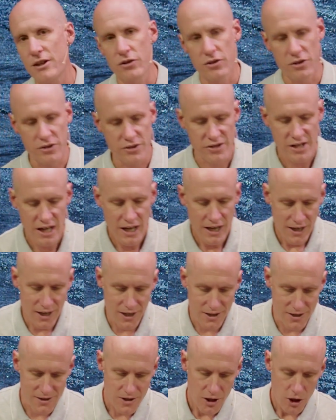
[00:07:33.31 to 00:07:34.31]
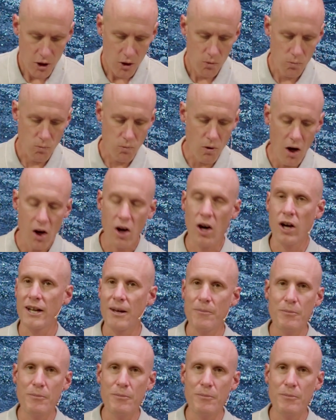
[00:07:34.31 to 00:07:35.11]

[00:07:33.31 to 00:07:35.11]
yours is wrong.